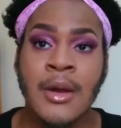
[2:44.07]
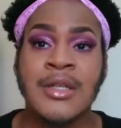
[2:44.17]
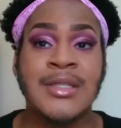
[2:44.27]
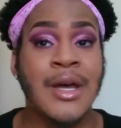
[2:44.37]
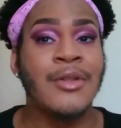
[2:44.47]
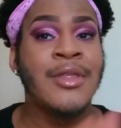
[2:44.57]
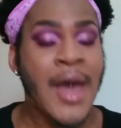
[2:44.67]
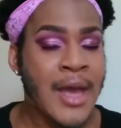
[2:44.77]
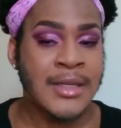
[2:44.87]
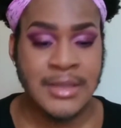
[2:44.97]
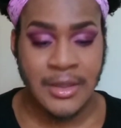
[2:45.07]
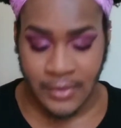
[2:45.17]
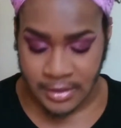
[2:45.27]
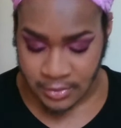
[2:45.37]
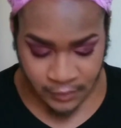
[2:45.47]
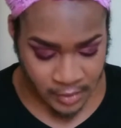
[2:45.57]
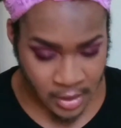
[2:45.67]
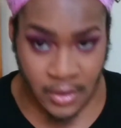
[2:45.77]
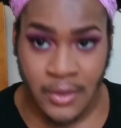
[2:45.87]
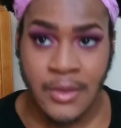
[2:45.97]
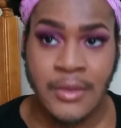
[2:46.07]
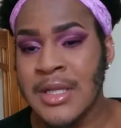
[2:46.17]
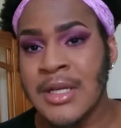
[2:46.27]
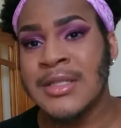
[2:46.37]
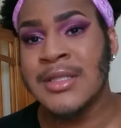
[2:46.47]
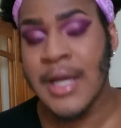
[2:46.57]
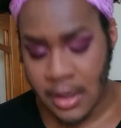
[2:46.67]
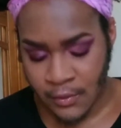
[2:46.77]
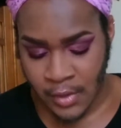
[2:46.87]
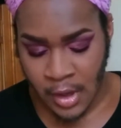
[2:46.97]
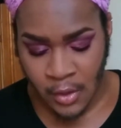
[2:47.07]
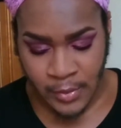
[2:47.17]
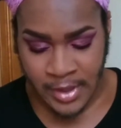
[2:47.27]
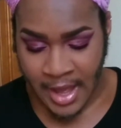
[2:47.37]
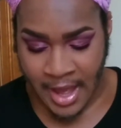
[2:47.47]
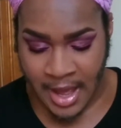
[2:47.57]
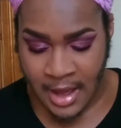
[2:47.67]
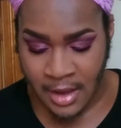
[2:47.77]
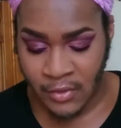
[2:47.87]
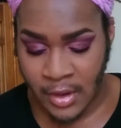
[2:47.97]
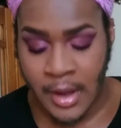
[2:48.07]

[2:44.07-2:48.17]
So that is the first row. To the second row, we have,